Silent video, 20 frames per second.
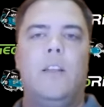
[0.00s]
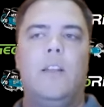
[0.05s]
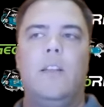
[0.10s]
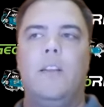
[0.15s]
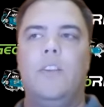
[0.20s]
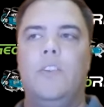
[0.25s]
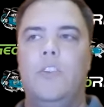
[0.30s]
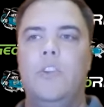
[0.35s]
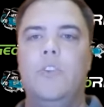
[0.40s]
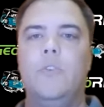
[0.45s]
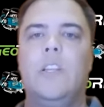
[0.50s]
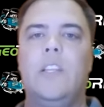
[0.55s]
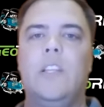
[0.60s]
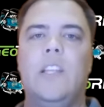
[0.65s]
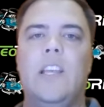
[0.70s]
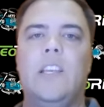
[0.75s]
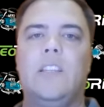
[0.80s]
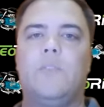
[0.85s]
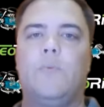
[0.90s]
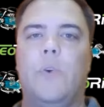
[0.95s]
Using
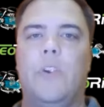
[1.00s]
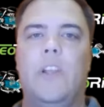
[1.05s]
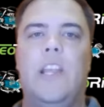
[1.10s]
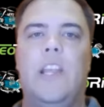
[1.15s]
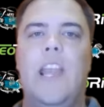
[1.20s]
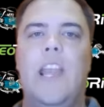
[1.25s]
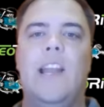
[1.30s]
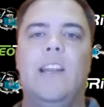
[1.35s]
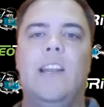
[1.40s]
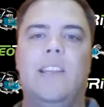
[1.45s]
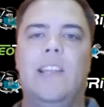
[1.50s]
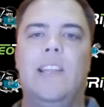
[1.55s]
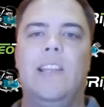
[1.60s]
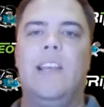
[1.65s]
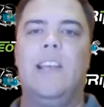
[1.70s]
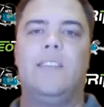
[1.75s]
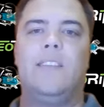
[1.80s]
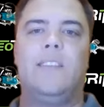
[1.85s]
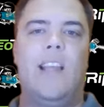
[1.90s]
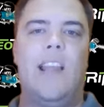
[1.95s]
this where you can't
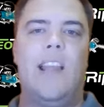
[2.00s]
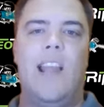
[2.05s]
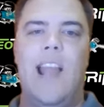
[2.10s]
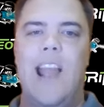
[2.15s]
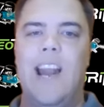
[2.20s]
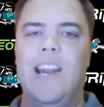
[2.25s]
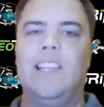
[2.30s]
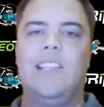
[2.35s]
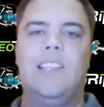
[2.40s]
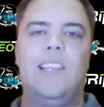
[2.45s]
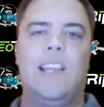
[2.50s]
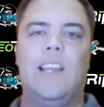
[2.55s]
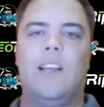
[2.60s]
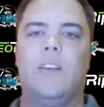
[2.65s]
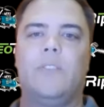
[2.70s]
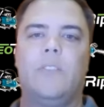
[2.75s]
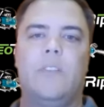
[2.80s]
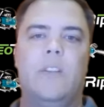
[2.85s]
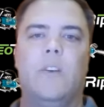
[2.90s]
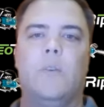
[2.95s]
get anything
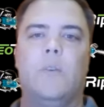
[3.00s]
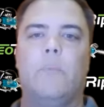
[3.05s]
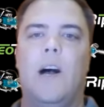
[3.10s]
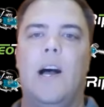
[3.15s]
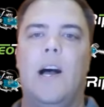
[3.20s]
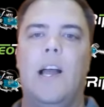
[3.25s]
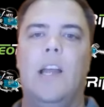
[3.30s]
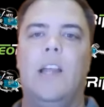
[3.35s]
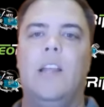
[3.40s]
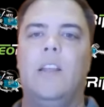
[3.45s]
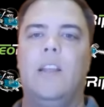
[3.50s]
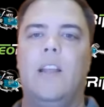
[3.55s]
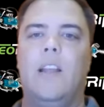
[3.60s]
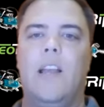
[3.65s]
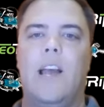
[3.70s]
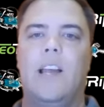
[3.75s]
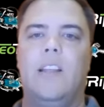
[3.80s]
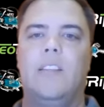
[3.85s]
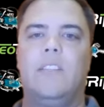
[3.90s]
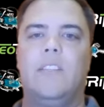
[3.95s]
else nearby
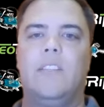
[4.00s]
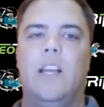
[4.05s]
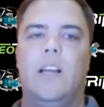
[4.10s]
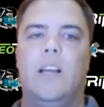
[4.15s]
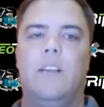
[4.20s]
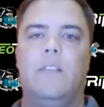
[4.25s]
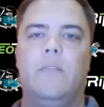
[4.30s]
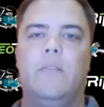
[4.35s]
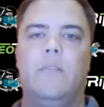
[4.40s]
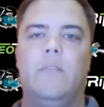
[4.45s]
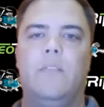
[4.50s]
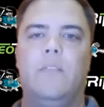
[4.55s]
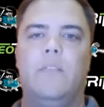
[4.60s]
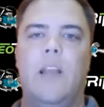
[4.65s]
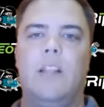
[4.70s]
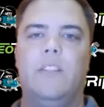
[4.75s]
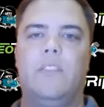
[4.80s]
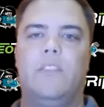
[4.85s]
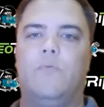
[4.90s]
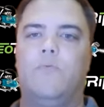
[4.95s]
has
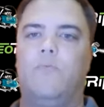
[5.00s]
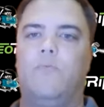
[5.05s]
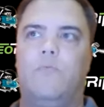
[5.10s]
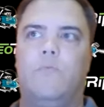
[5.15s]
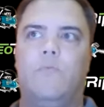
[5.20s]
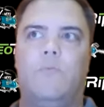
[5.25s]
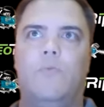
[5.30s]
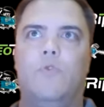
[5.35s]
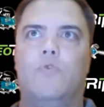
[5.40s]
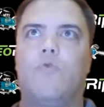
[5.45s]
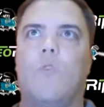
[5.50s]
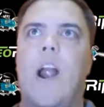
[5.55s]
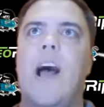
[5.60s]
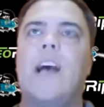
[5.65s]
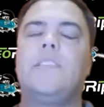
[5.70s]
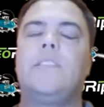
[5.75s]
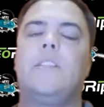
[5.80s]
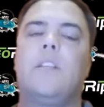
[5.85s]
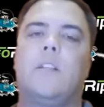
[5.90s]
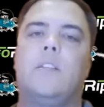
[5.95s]

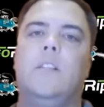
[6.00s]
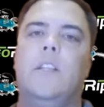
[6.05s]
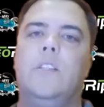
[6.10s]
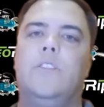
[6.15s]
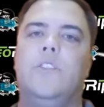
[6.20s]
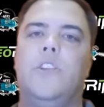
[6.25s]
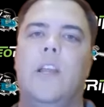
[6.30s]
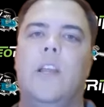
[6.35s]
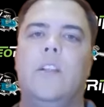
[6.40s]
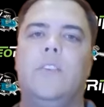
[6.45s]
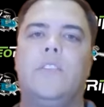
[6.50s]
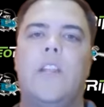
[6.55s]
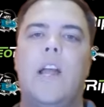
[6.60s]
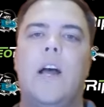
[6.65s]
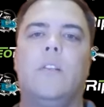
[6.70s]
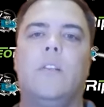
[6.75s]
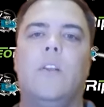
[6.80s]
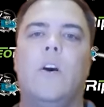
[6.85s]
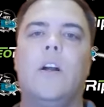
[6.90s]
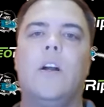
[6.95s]
drastically changed
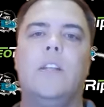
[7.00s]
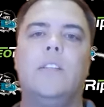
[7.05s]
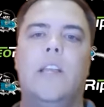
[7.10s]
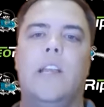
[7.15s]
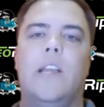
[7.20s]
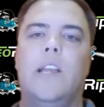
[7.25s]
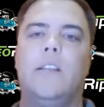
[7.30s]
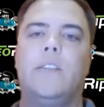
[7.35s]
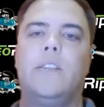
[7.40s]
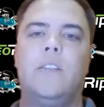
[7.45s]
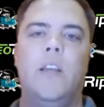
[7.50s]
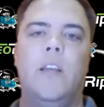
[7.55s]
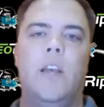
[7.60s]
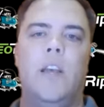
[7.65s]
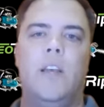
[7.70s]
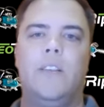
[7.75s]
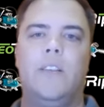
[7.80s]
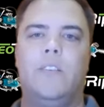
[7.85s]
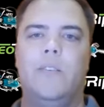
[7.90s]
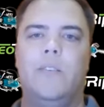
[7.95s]
how long it takes
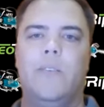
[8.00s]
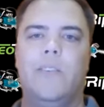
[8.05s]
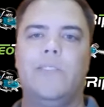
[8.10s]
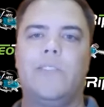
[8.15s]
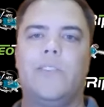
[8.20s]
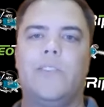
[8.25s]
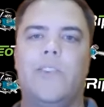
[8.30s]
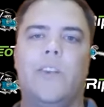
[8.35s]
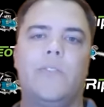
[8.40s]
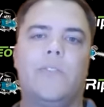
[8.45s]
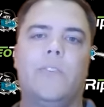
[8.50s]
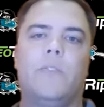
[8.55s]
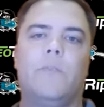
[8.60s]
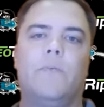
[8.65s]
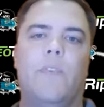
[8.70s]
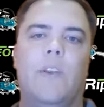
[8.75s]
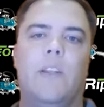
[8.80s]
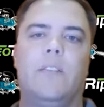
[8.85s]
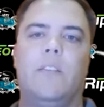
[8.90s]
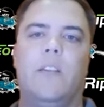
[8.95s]
to install
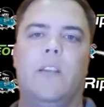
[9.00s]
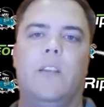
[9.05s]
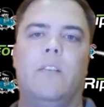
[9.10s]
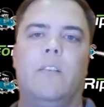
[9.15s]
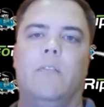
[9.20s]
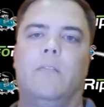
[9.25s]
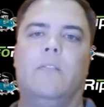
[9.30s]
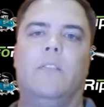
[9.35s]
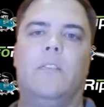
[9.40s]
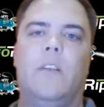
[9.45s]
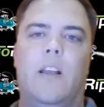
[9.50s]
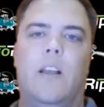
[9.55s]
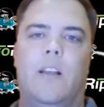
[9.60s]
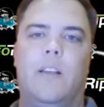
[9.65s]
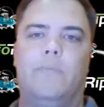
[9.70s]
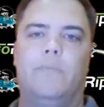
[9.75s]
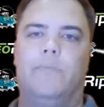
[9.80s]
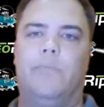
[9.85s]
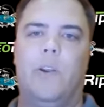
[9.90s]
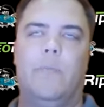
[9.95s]
silt fencing
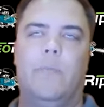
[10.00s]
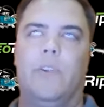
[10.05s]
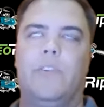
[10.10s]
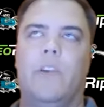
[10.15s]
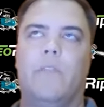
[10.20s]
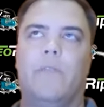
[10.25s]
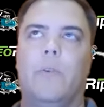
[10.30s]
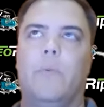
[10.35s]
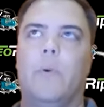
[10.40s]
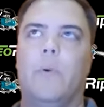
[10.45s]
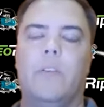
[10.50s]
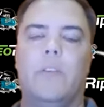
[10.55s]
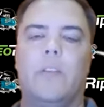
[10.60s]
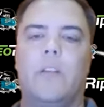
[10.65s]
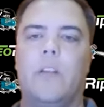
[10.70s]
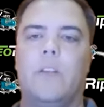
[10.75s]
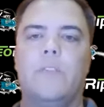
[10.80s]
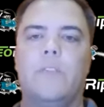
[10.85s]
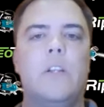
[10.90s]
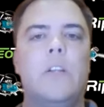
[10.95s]
pretty much everywhere in the
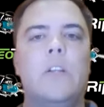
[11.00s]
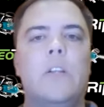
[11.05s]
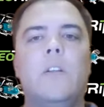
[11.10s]
country.